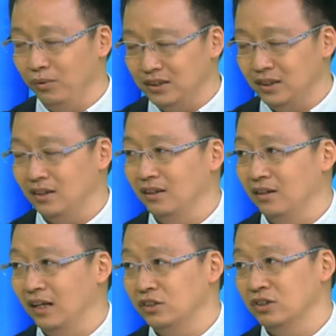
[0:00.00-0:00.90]
visit
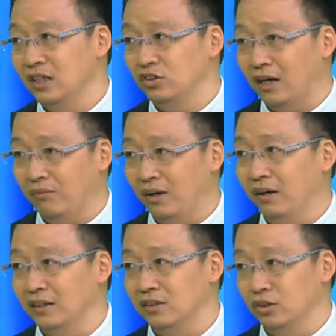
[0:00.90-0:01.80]
the legislature as
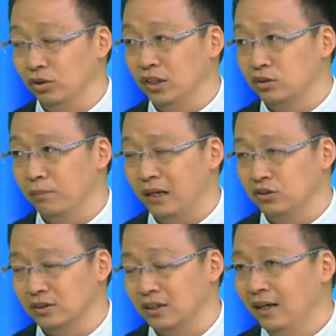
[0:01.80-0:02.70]
well as the judicial
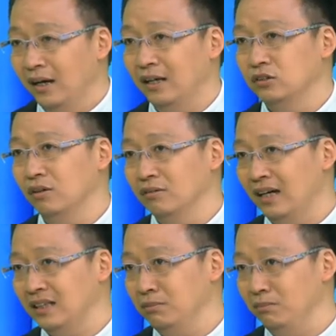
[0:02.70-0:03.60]
branches. And so
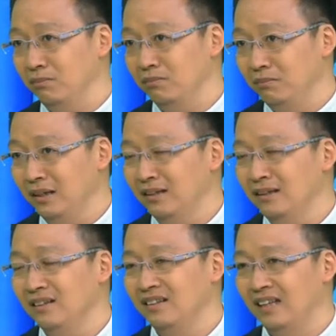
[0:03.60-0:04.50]
that
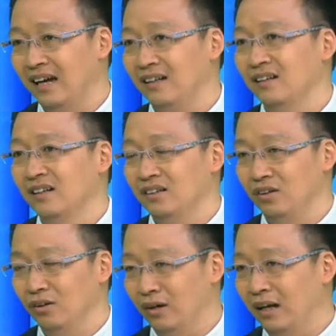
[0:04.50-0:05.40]
means that,
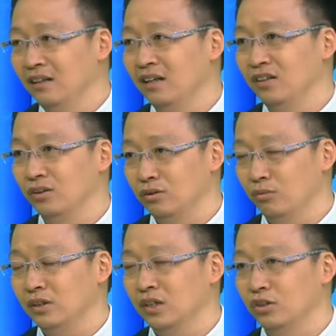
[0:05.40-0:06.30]
you know, under the
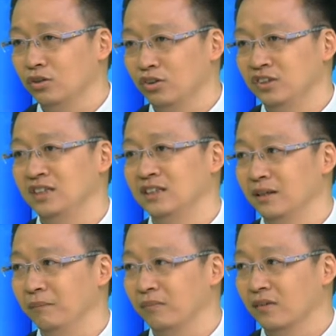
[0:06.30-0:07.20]
one country, two
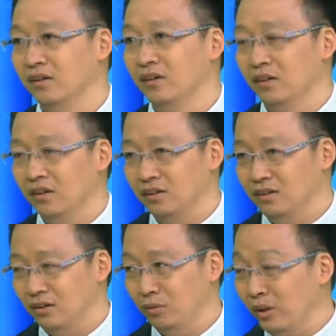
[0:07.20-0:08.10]
system,
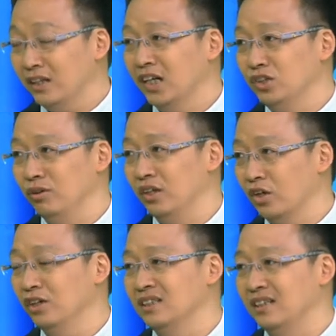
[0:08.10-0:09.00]
the one country, the
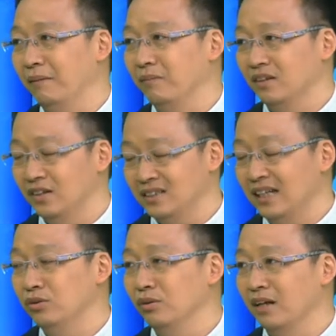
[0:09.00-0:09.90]
concept, the
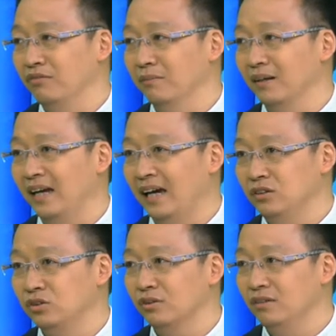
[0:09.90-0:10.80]
central government
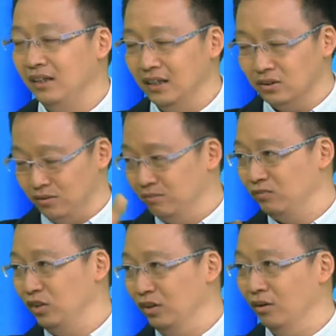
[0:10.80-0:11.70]
actually is,
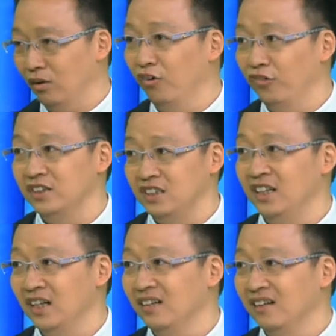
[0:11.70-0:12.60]
you know,
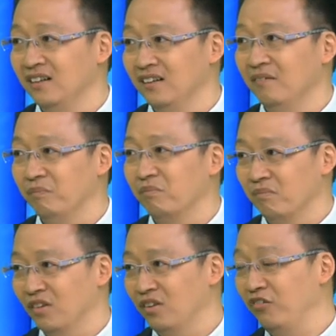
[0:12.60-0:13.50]
overseeing
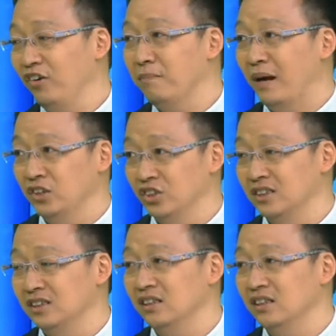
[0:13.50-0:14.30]
the three branches.